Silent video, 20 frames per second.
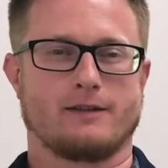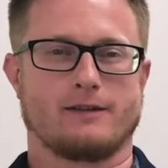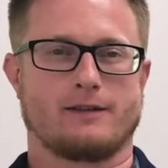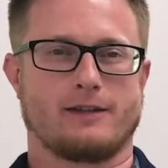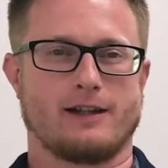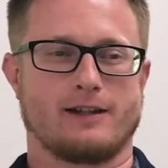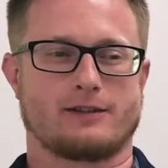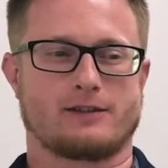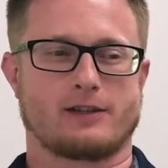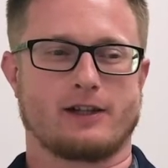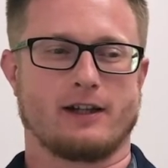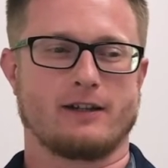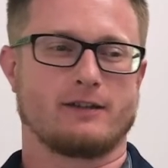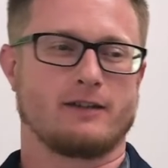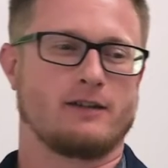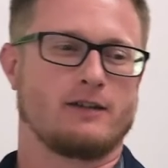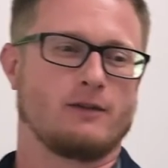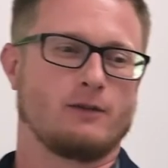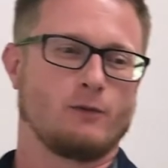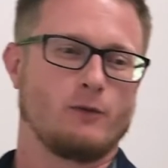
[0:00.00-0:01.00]
Thanks, John.
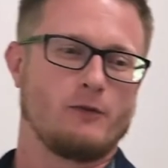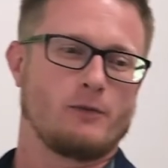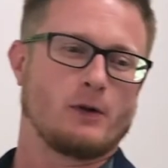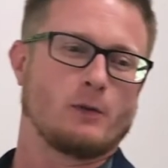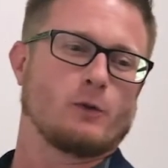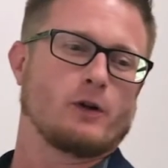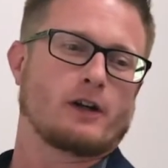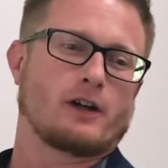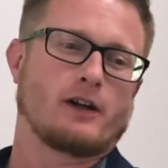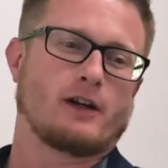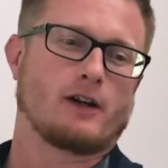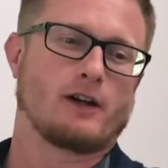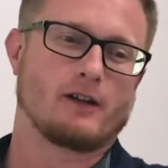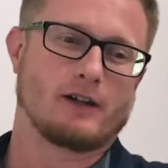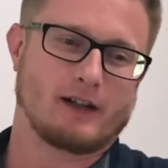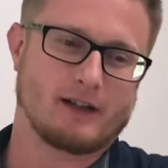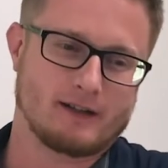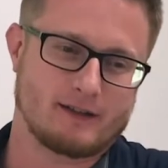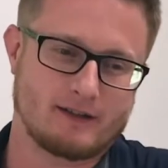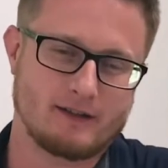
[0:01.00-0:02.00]
We've been working hard
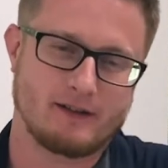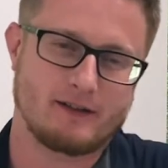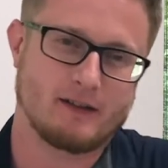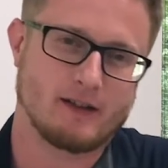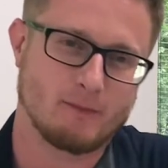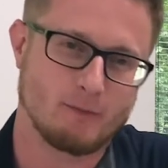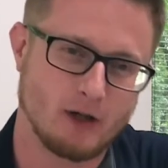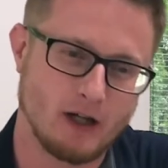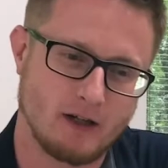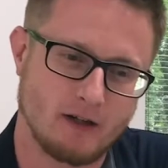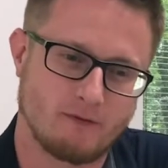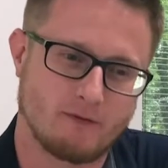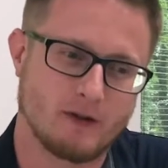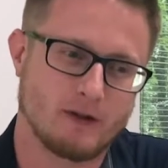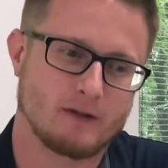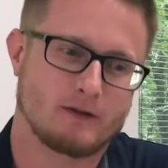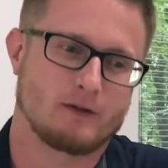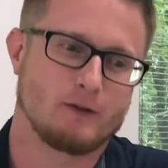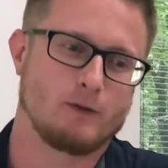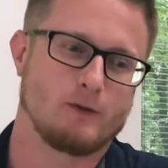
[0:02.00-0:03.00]
to get CTM ready for
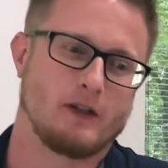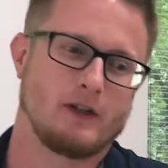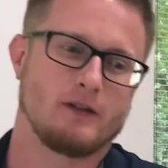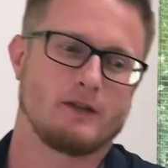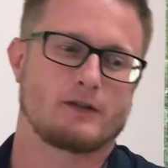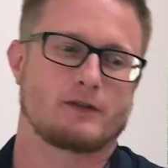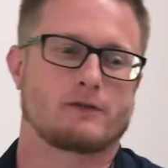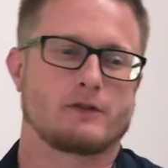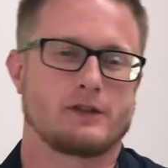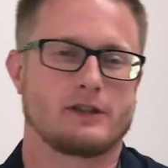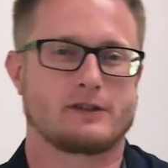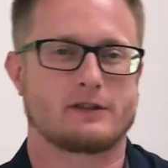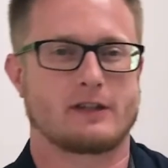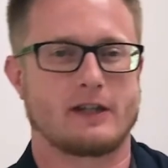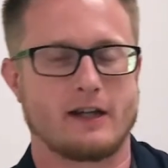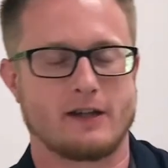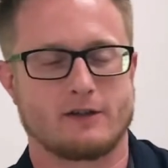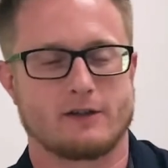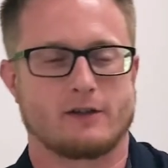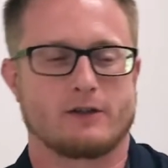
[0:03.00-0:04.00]
this new industry
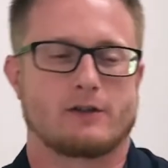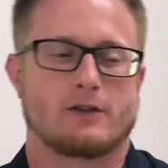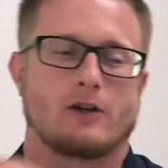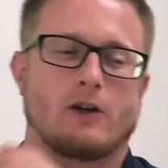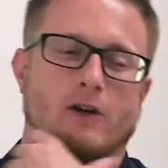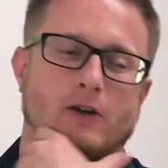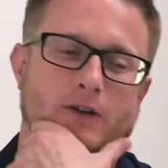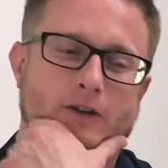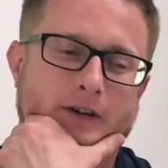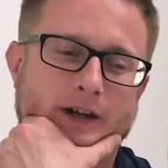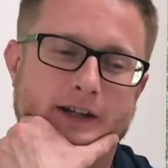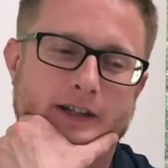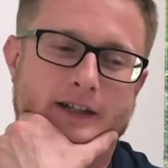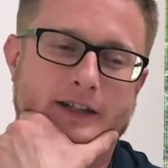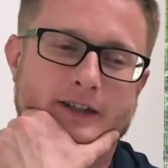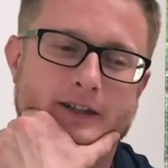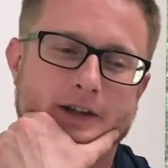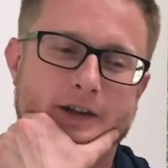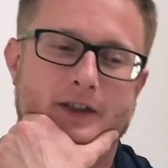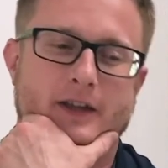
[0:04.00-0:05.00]
standard caller
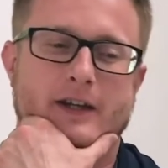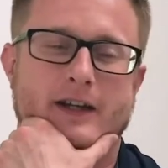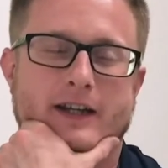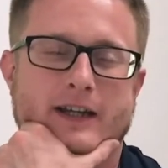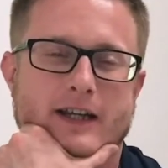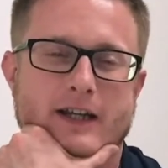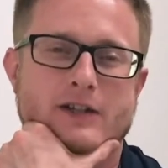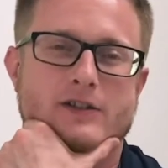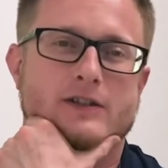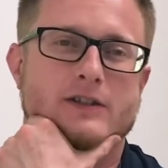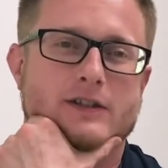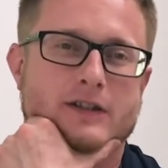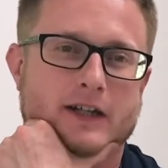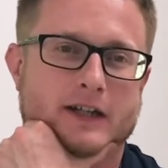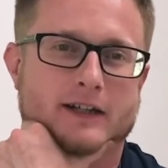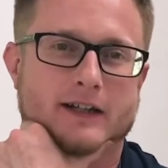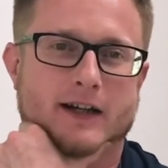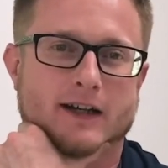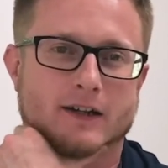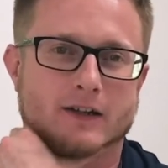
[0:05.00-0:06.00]
ID authentication
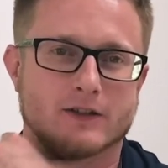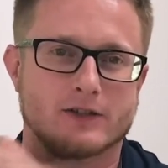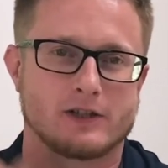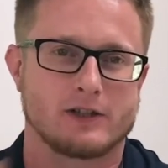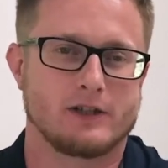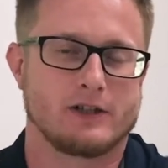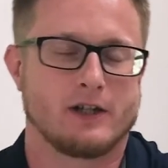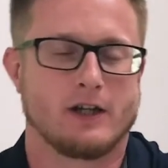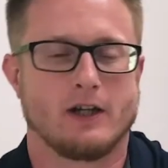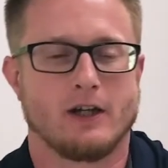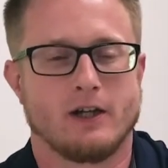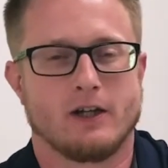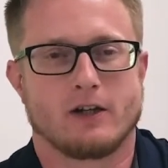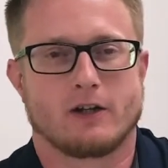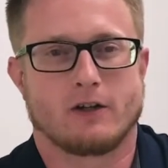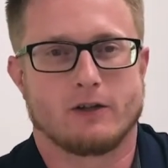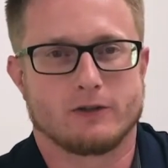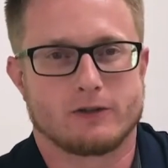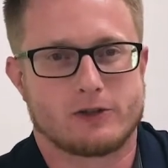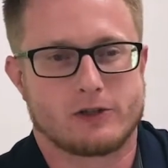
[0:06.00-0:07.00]
technology
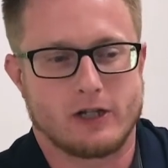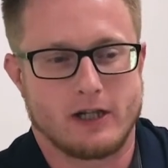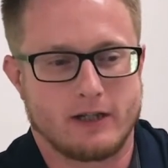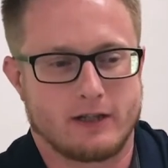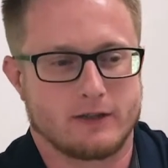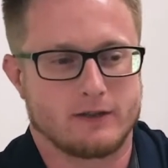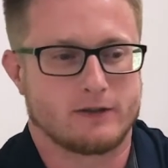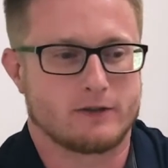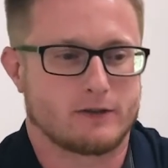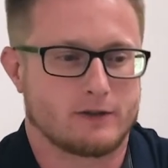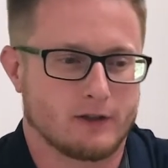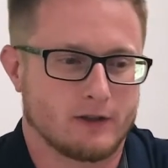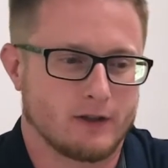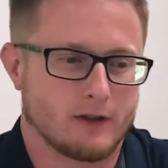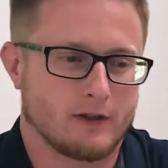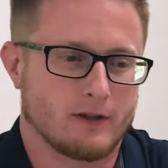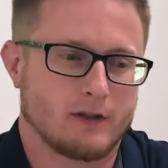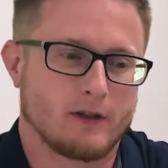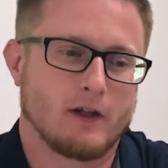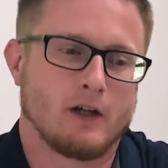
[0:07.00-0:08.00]
called Shaken
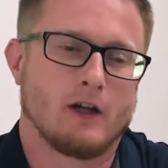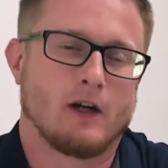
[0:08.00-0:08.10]
Stir.